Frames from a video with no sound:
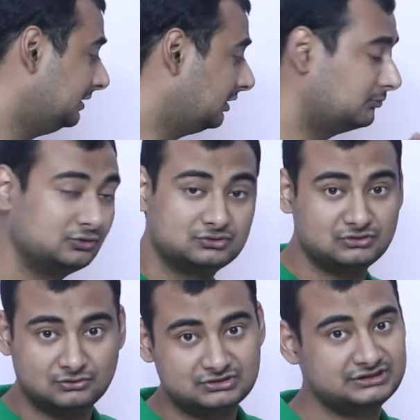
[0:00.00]
Now
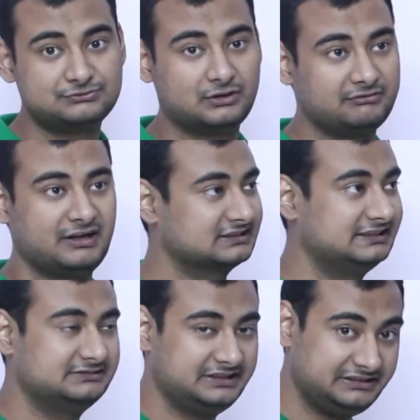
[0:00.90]
Bluetooth knows this for a fact
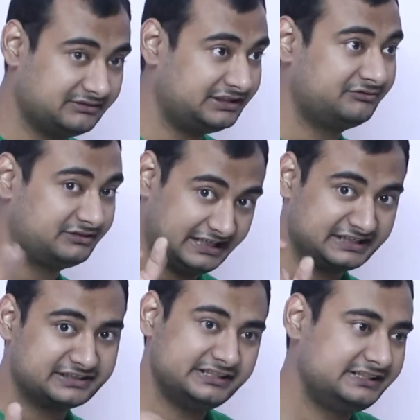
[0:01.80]
that even if
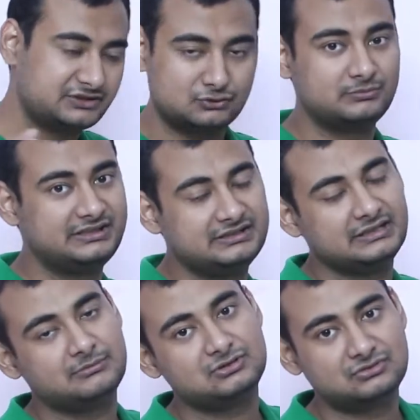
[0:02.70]
technically it should
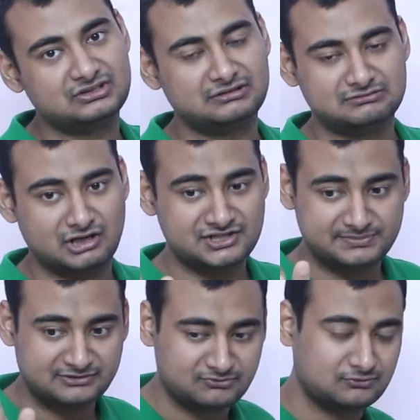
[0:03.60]
be able to
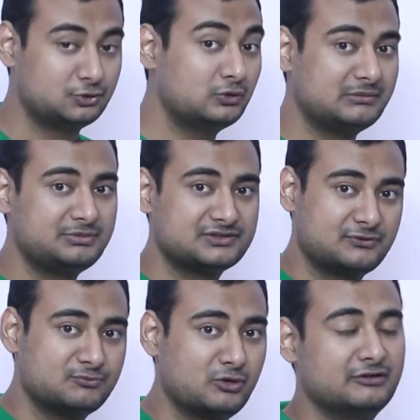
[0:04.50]
transmit 2 Mbps
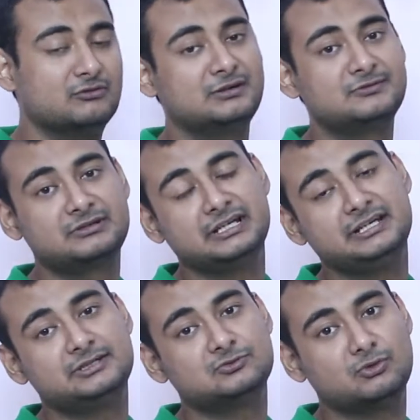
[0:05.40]
from point
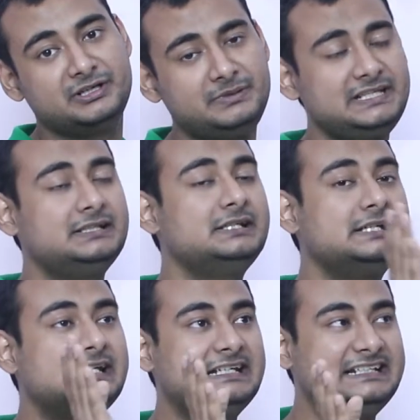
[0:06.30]
1A to point B,
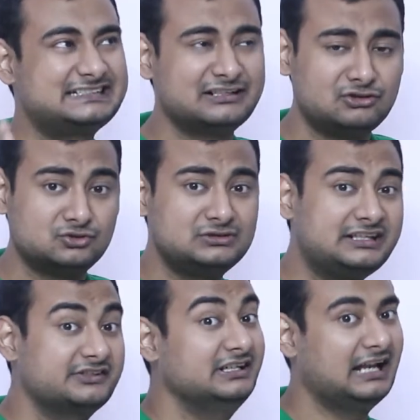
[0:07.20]
it cannot do
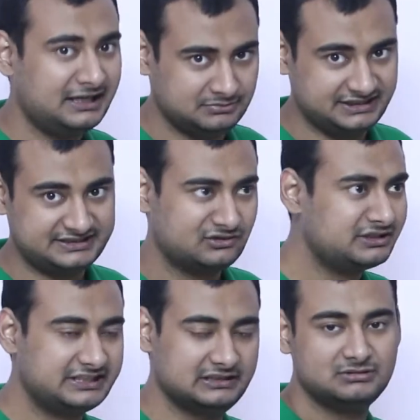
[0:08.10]
that reliably. It's
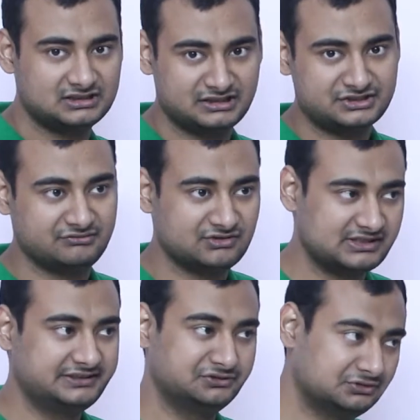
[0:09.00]
not a cable connection I was
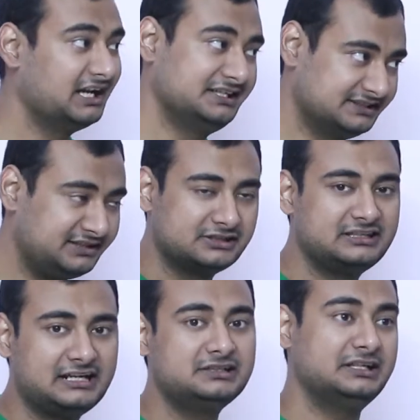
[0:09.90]
like, dude, I sent it
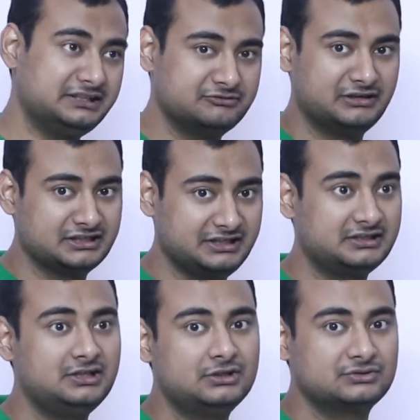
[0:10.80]
that, it went
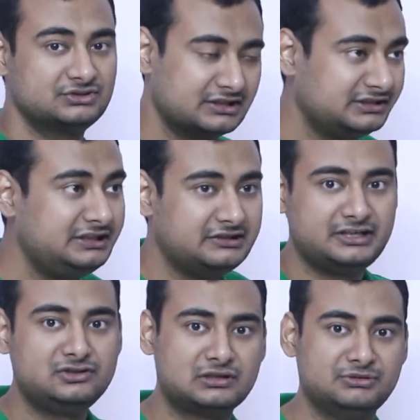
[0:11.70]
there. So generally in
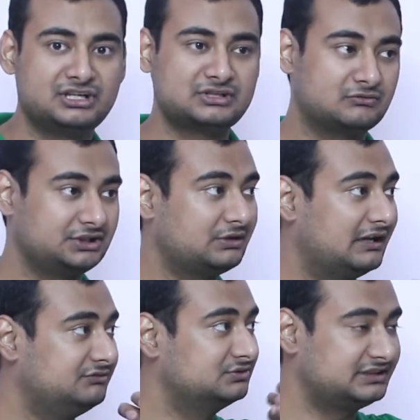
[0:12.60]
radio communication, what you
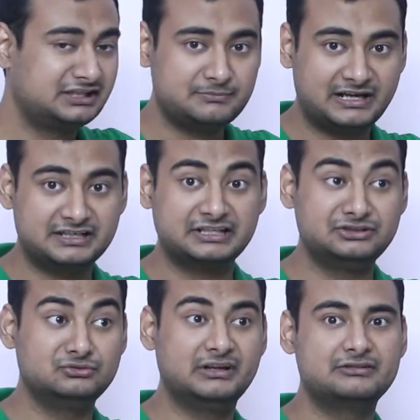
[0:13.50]
have, you send a packet
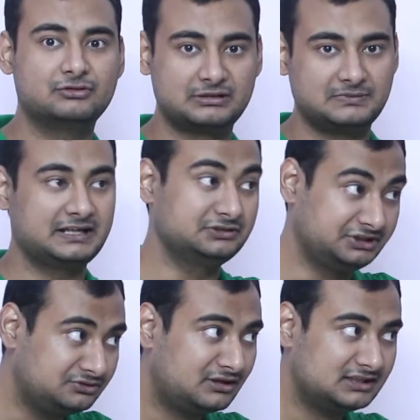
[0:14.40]
and you wait for reply.
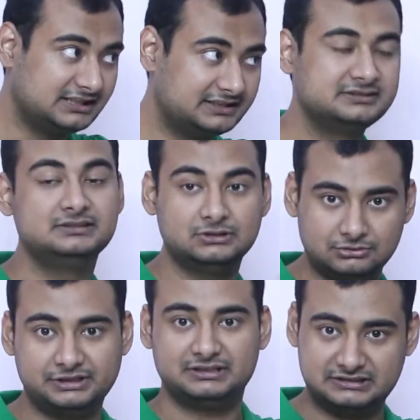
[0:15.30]
Did you get that?
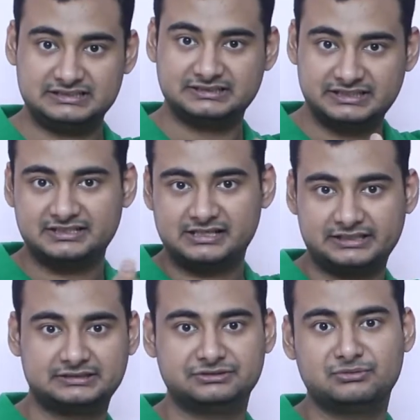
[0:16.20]
Okay, there, there is a
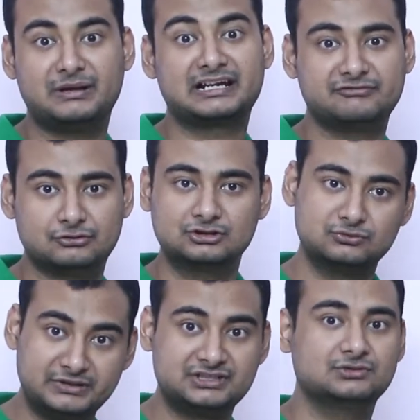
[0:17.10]
like a, you know, back and forth
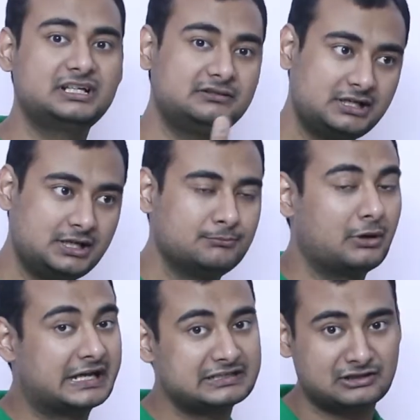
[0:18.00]
to make sure that
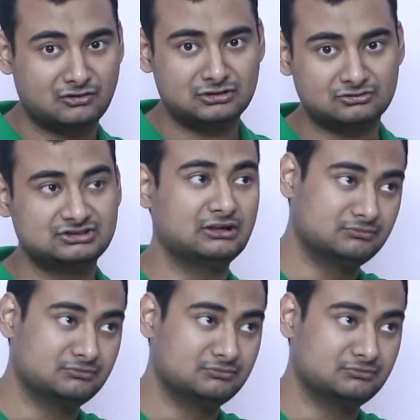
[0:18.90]
packets are not lost.